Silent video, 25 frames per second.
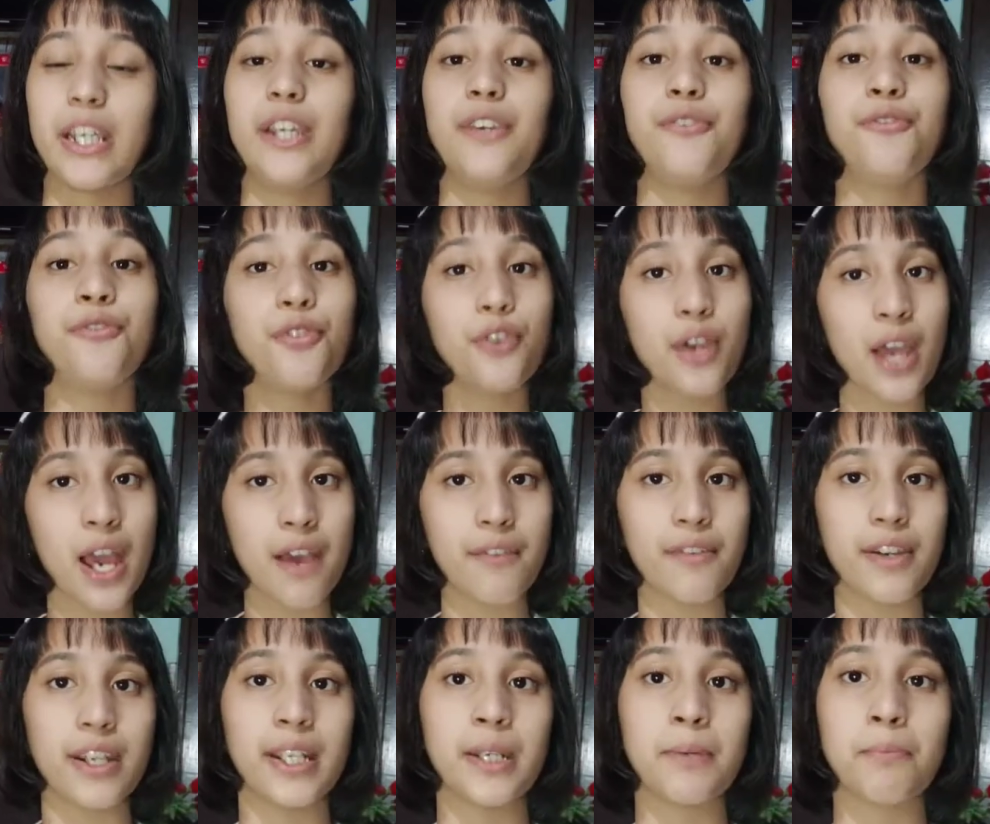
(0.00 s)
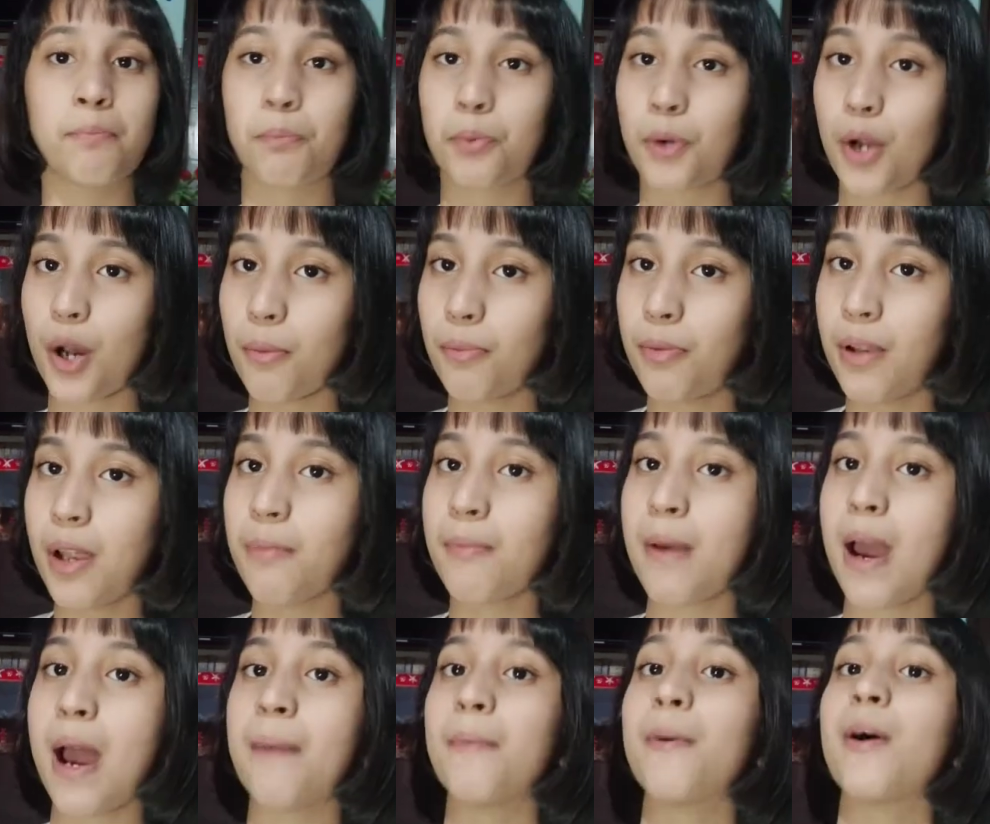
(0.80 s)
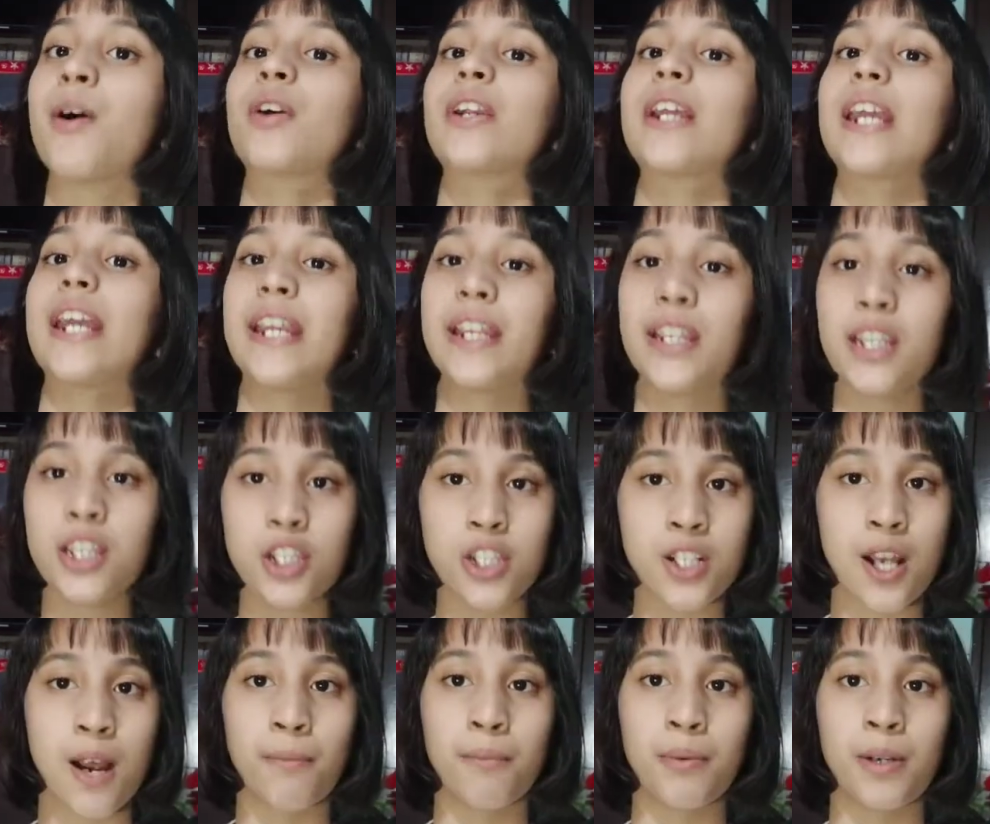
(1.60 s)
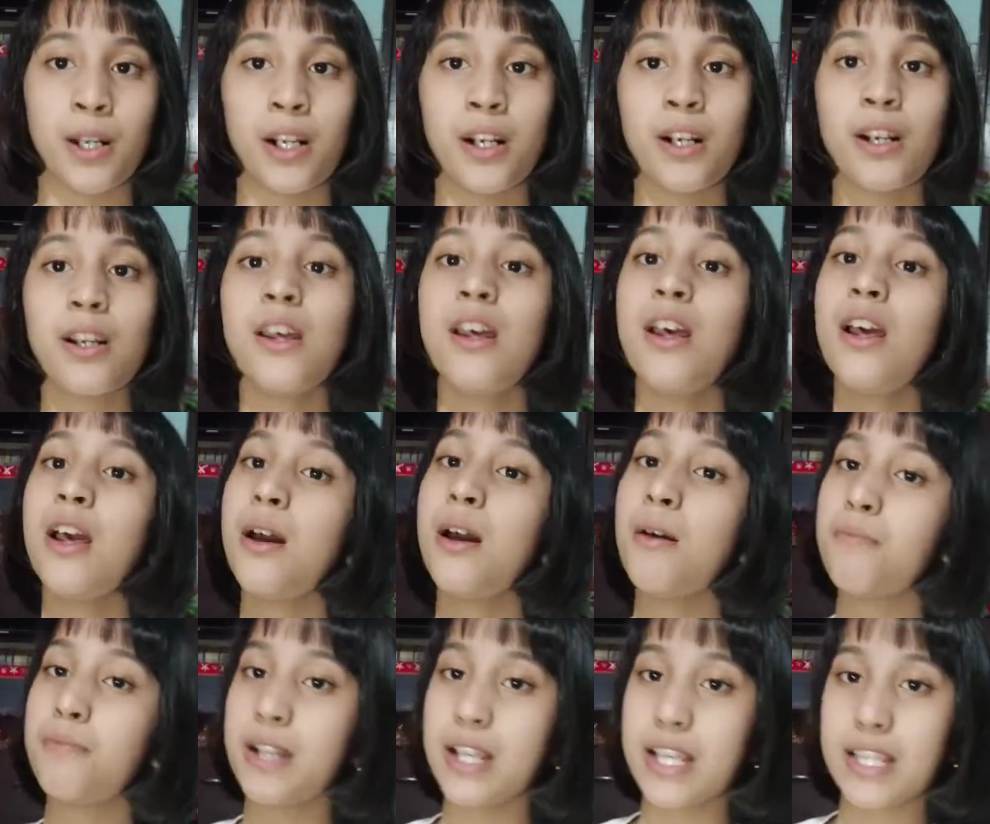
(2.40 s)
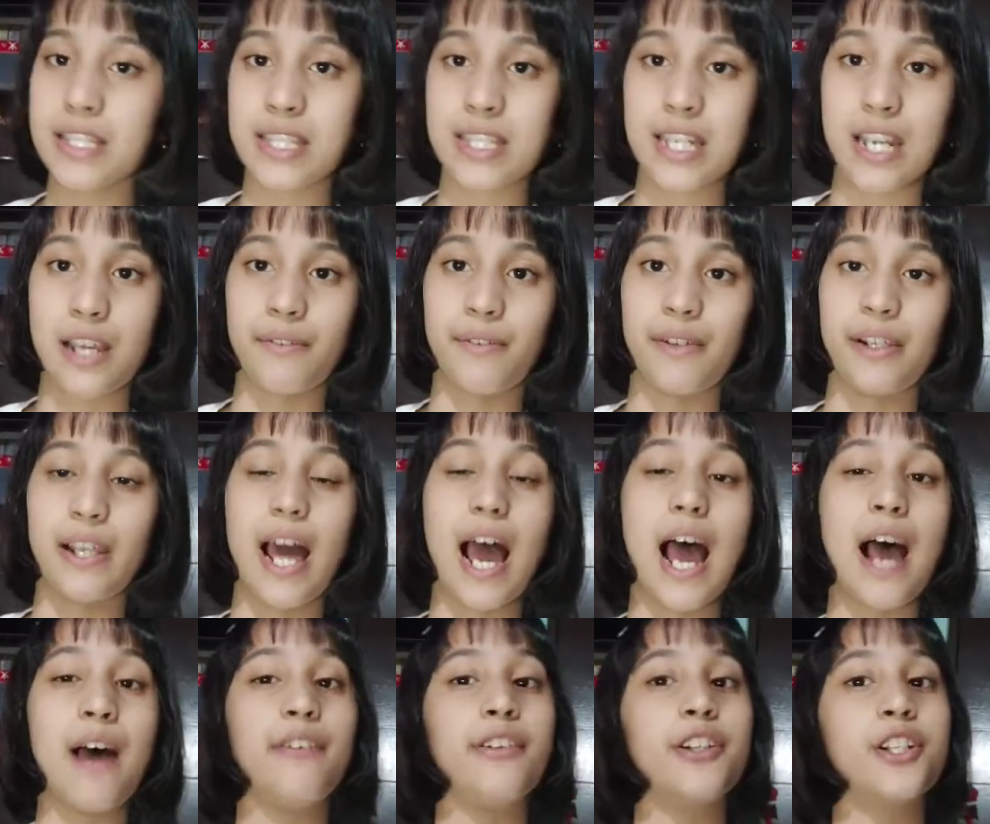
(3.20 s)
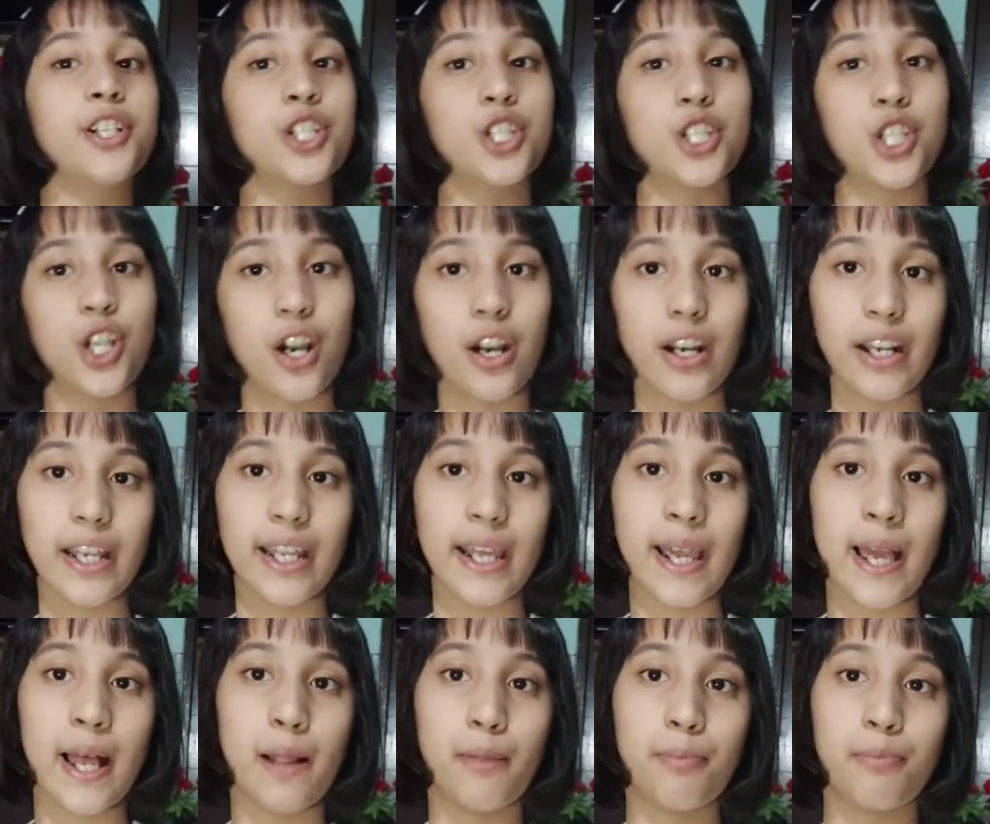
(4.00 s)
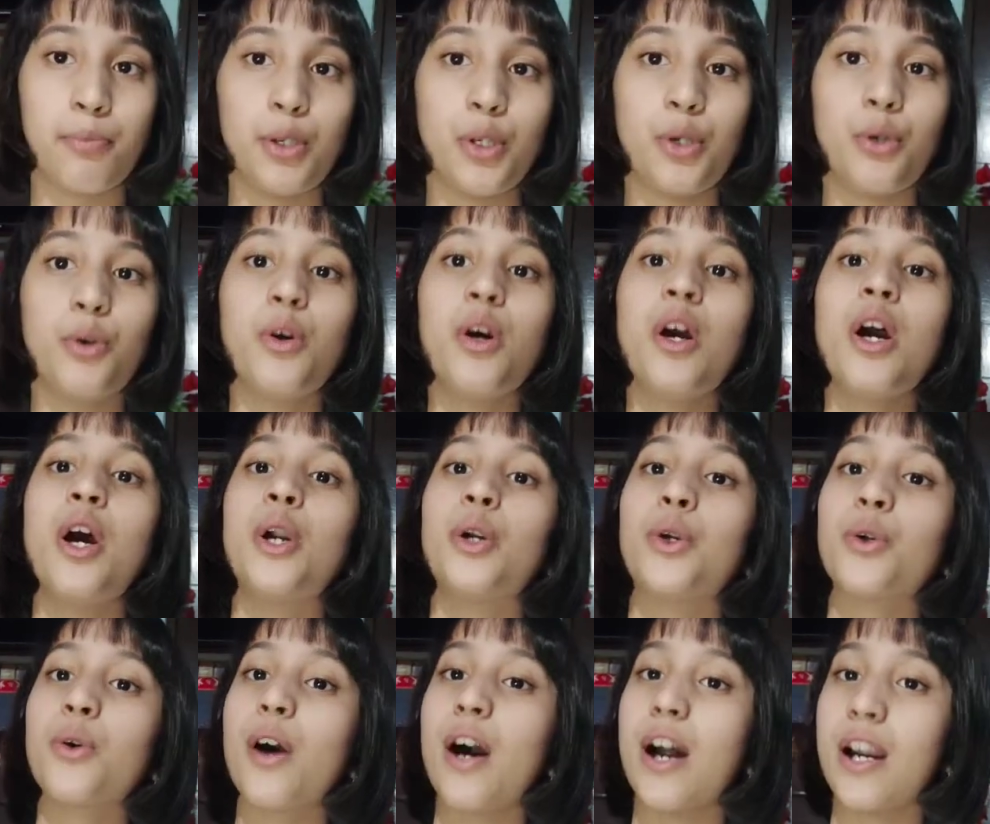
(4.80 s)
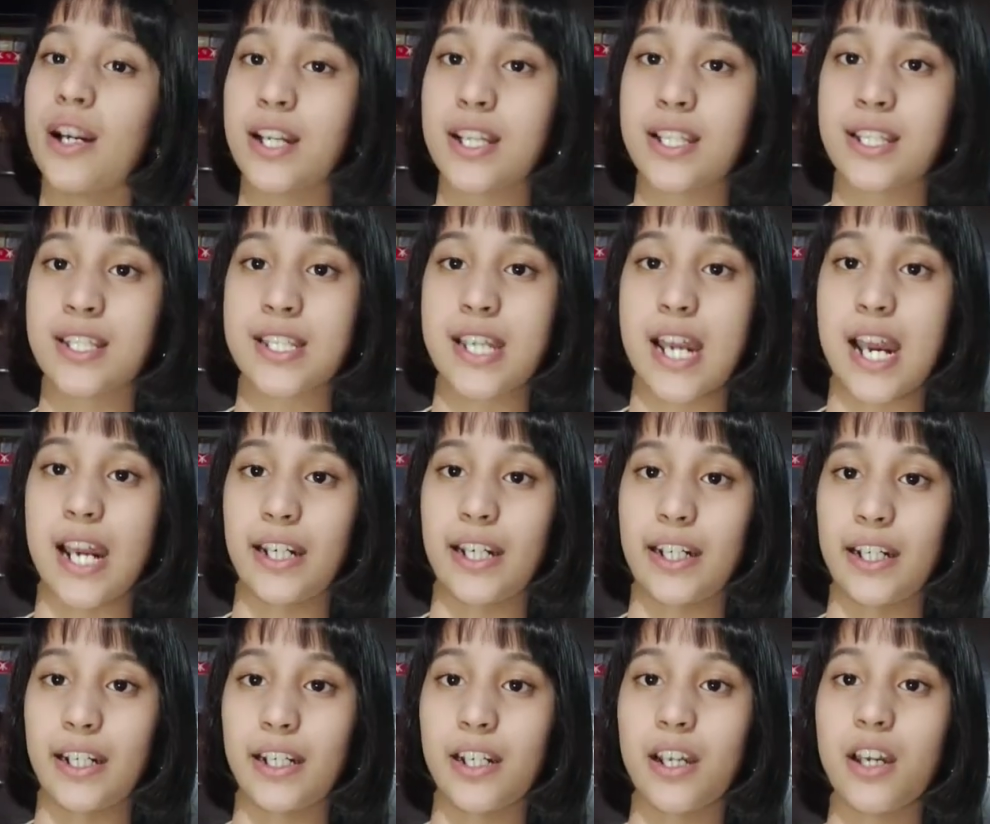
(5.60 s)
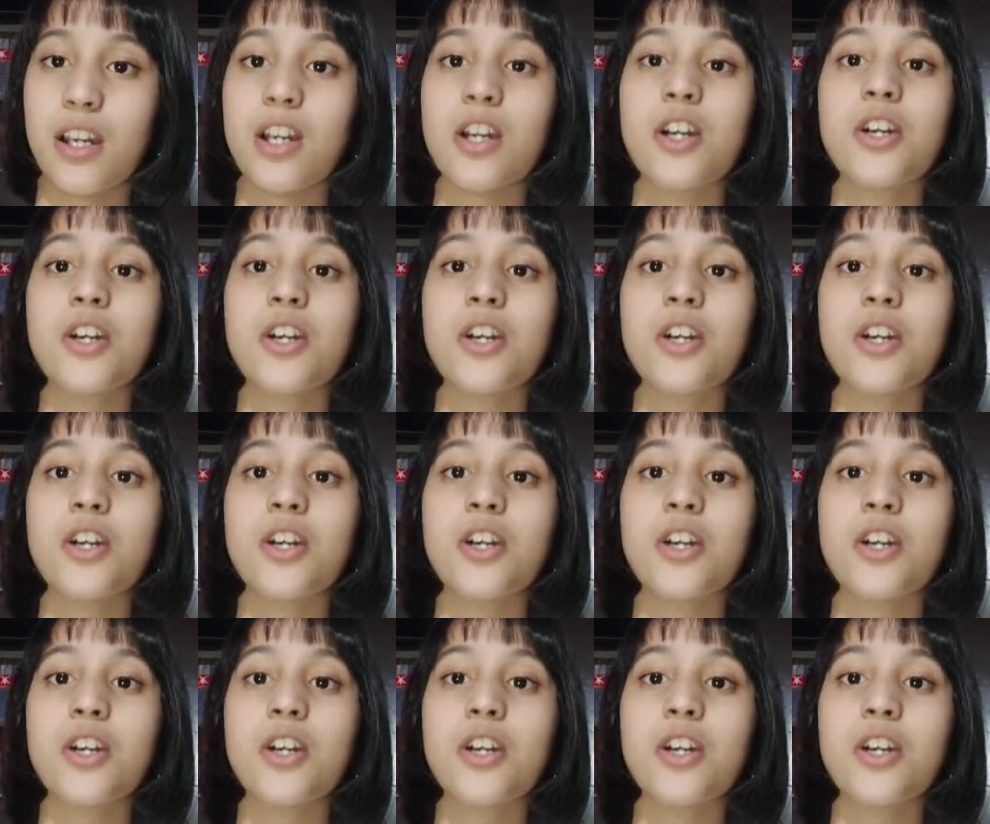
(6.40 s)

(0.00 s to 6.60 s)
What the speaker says: If you have any problem about any chapter, please tell me. I will surely help you to understand it.